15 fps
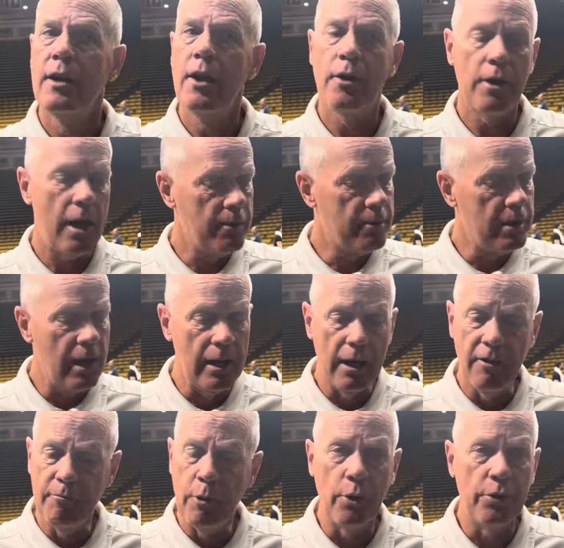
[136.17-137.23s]
Yeah, I
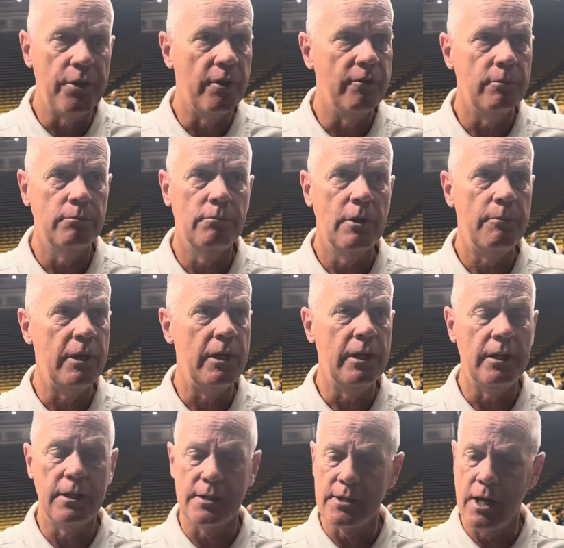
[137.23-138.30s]
love both of them. I mean,
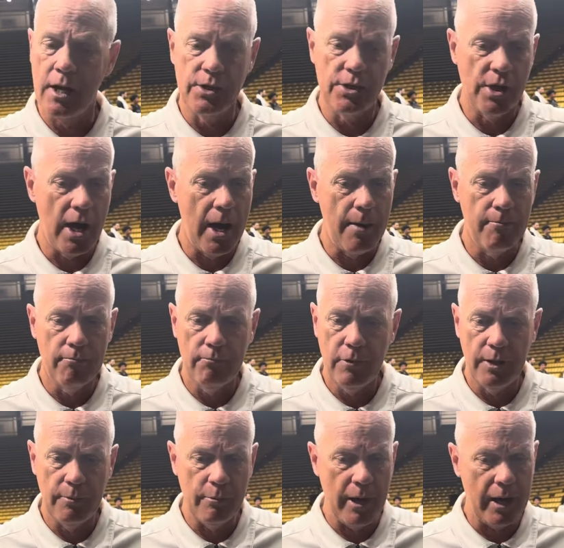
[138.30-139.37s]
Hassan Jopp
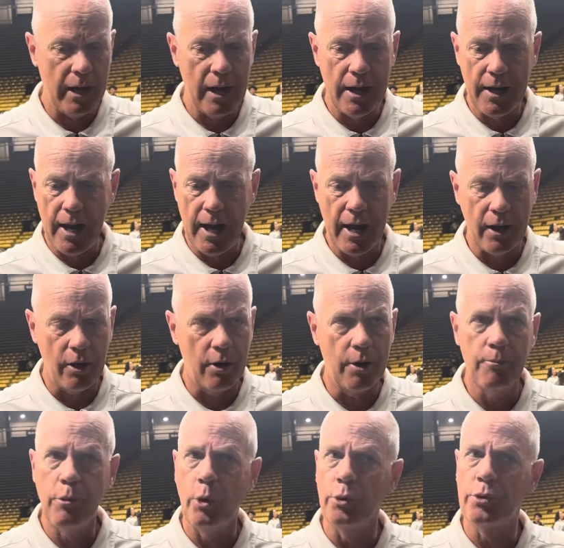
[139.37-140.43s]
and Bangad Dak are
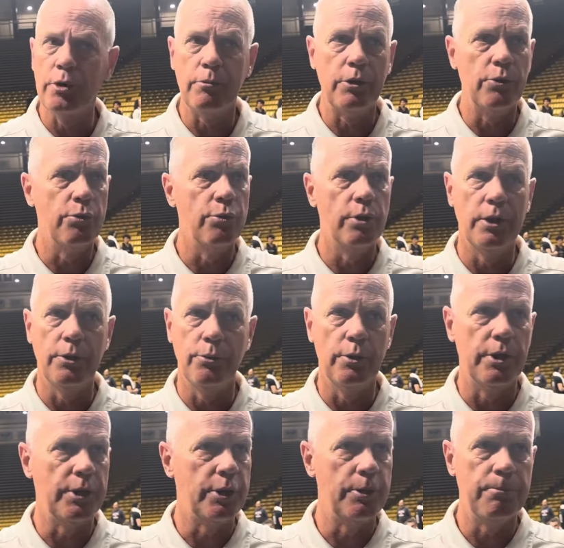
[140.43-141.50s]
both going to be really,
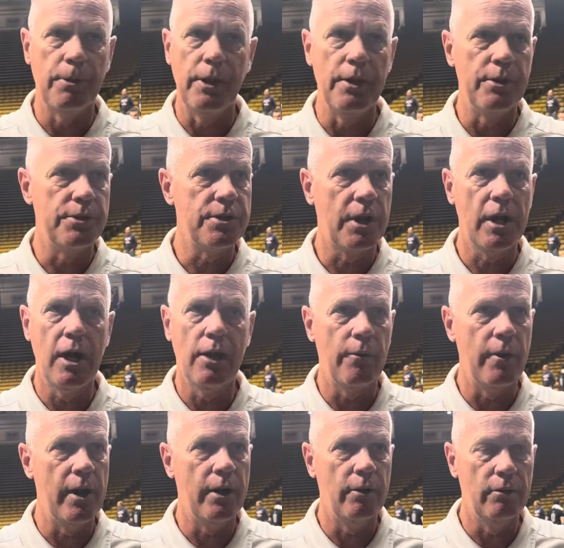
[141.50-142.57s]
really good players in
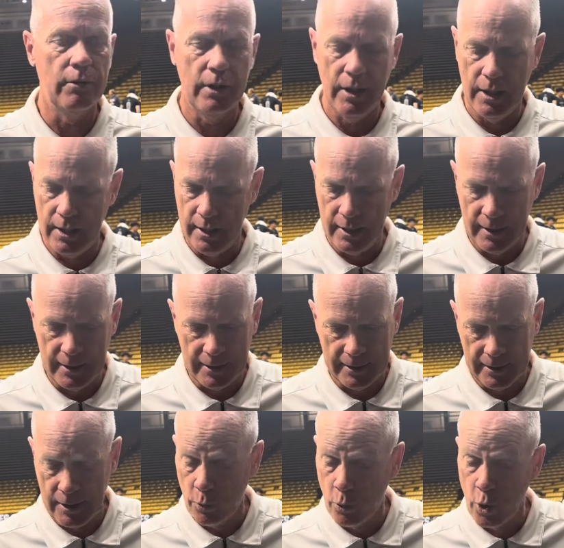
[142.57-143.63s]
Colorado.
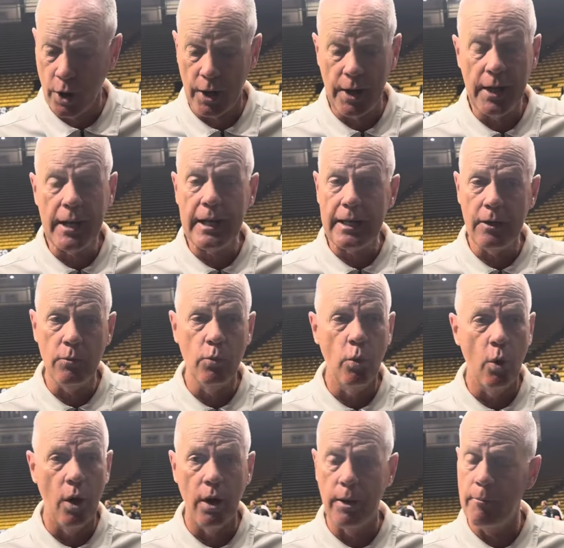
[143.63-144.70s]
And we're going to need
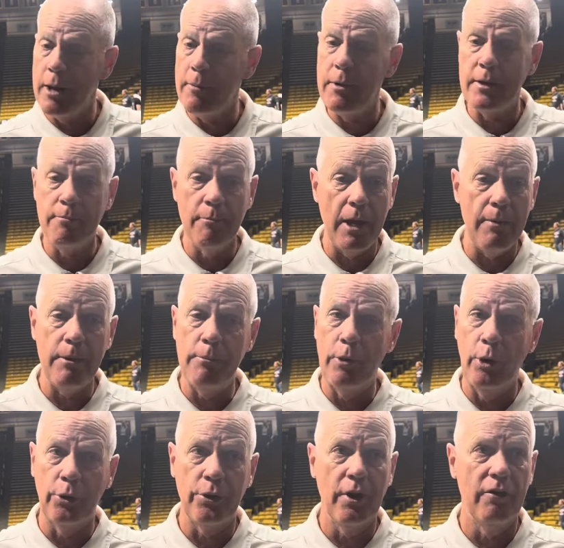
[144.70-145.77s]
one, maybe
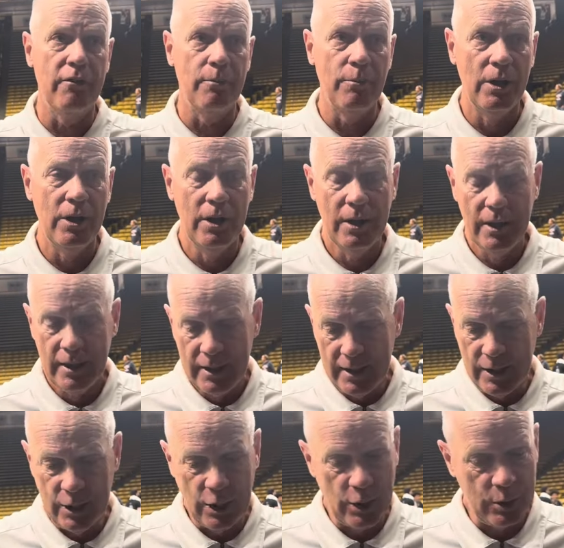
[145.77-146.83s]
both of them,
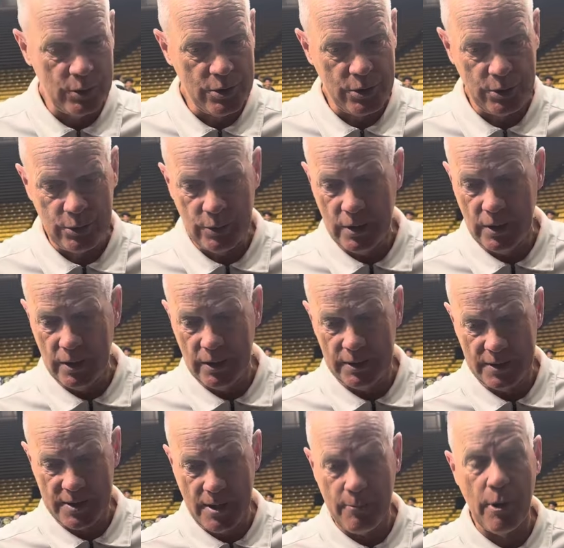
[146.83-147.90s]
to
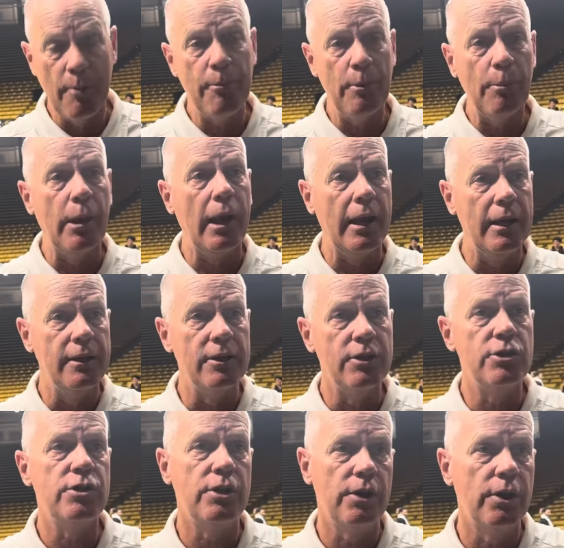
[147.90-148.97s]
step up and play
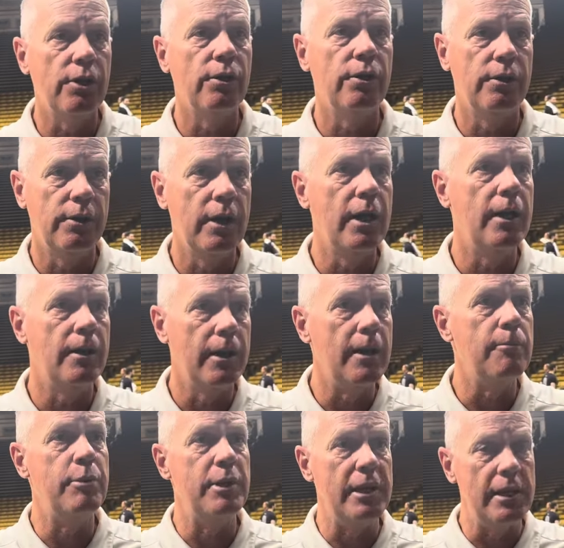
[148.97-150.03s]
this year
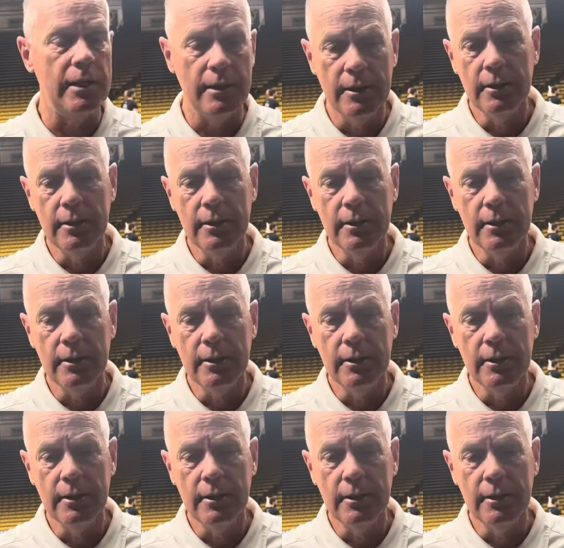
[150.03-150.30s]
and be,